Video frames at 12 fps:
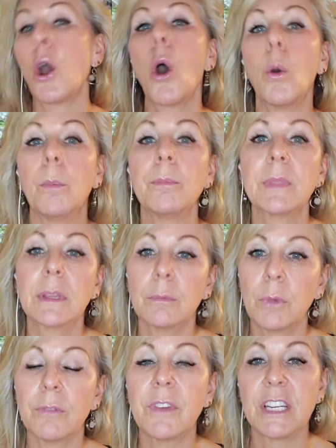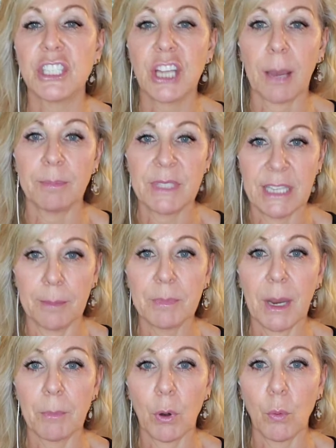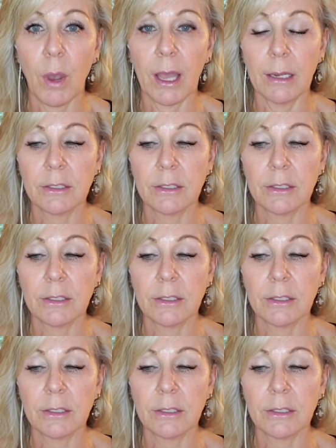Oh, we'll finish up tip number one.